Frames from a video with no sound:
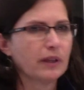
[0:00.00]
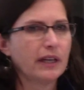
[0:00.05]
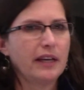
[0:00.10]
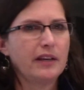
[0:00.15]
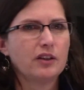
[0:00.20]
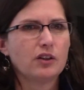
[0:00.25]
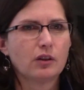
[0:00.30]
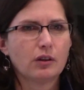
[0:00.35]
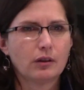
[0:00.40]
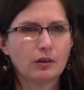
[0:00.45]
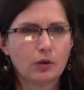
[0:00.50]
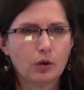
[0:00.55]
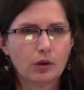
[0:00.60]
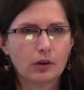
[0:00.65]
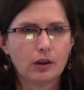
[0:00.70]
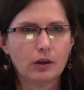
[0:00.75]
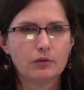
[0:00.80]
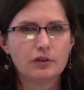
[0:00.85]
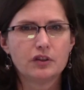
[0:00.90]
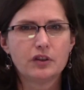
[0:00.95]
We're getting
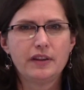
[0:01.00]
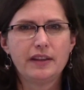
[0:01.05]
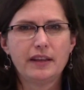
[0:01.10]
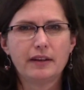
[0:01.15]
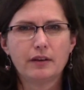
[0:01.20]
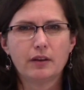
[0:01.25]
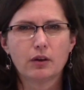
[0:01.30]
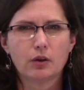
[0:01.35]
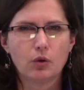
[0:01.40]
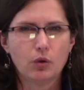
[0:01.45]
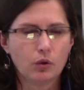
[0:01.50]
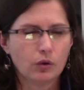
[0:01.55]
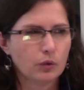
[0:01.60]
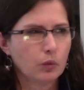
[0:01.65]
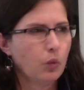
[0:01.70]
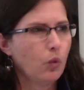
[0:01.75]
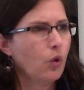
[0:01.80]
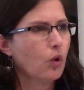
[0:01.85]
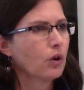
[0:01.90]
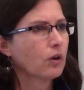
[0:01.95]
close to the end of the Cold
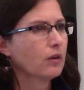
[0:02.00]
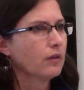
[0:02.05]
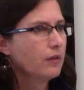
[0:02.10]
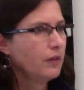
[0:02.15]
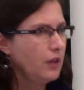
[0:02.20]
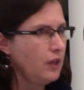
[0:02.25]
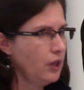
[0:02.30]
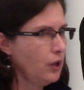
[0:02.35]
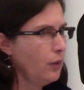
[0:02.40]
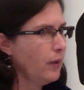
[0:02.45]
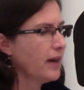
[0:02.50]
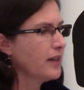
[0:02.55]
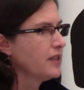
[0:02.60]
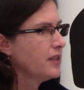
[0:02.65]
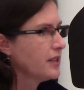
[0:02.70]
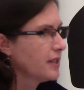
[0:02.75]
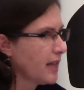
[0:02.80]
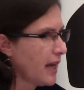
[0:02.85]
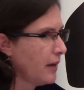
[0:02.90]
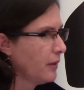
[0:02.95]
War. The US
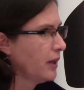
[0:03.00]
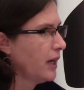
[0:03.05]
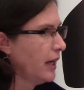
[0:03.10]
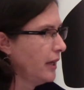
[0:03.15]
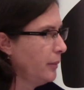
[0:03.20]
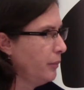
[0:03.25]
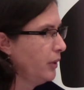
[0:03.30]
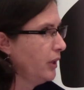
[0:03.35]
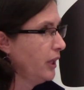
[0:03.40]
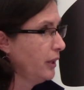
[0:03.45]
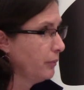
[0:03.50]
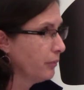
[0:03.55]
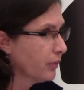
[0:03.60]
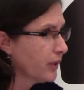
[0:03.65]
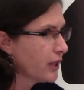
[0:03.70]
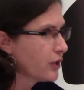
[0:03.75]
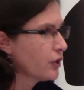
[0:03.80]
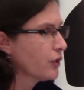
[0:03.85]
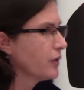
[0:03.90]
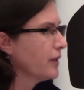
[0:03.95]
is kind of putting
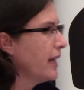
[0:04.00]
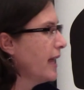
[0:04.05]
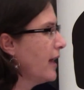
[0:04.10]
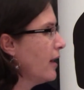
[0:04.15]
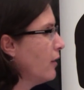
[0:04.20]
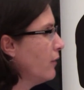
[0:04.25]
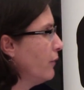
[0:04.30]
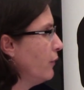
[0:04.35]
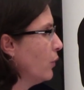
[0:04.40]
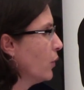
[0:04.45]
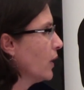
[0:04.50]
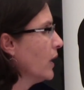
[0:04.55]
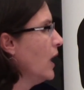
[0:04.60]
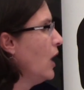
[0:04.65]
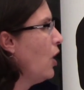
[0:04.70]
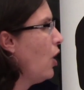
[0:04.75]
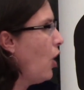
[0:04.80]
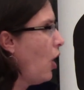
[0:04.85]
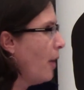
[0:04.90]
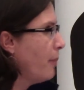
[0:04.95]
pressure now for
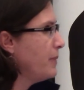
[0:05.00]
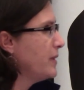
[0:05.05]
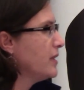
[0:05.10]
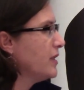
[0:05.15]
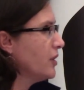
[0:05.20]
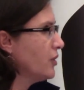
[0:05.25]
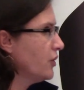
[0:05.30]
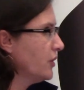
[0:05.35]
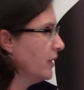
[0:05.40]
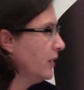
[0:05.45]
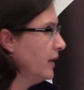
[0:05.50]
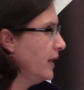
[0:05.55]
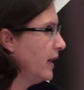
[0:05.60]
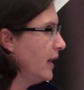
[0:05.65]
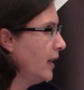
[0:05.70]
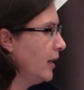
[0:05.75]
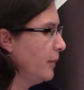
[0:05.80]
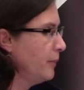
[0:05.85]
opposition